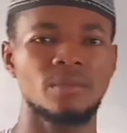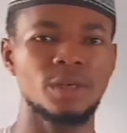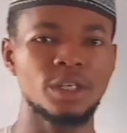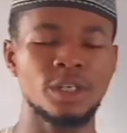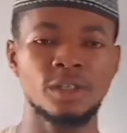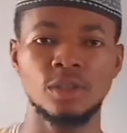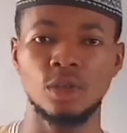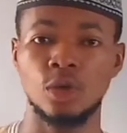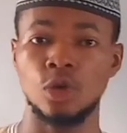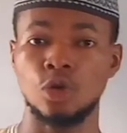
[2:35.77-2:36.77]
meaning
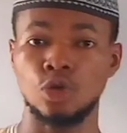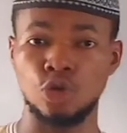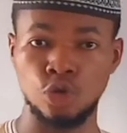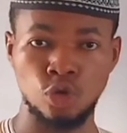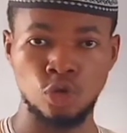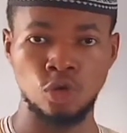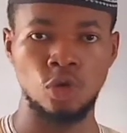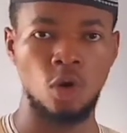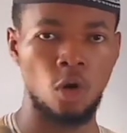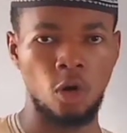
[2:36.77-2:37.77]

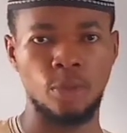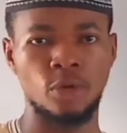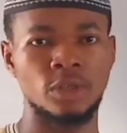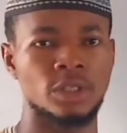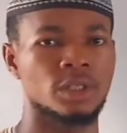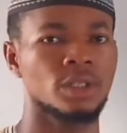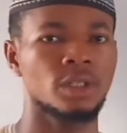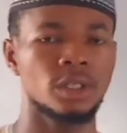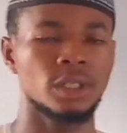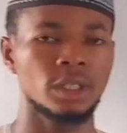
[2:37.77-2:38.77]
you opened
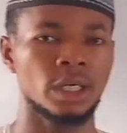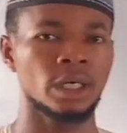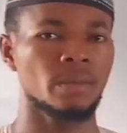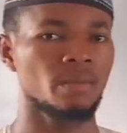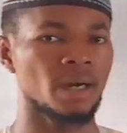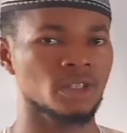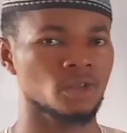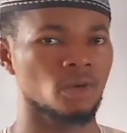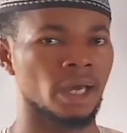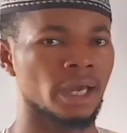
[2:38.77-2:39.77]
in
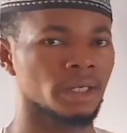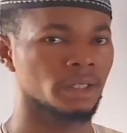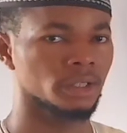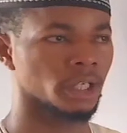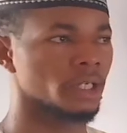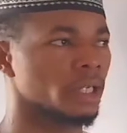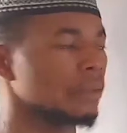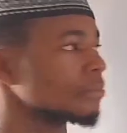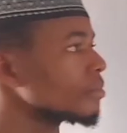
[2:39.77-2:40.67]
masculine gender.